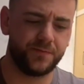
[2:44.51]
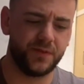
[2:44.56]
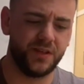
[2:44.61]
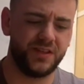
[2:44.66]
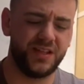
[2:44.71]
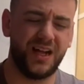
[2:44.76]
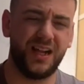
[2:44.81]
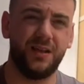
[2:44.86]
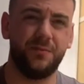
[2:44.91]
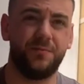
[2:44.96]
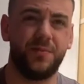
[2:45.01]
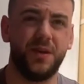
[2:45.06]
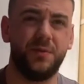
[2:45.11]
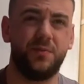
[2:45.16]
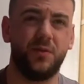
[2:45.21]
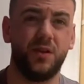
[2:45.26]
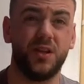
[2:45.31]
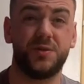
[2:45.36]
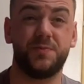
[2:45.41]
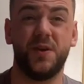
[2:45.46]
Italian
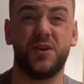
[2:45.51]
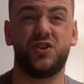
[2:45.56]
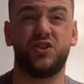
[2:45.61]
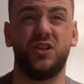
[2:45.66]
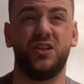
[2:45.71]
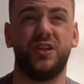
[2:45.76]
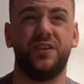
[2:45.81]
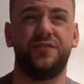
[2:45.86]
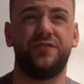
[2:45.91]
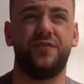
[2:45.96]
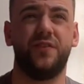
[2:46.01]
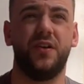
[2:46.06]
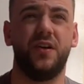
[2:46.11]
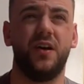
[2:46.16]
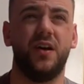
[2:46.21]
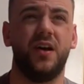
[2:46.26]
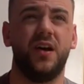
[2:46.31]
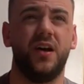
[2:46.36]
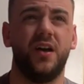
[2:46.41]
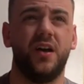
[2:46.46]
people, especially if
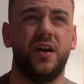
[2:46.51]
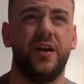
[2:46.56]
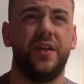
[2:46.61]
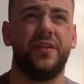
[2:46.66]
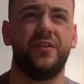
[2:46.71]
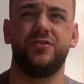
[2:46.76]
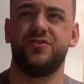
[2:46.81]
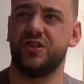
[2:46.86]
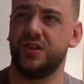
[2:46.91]
there's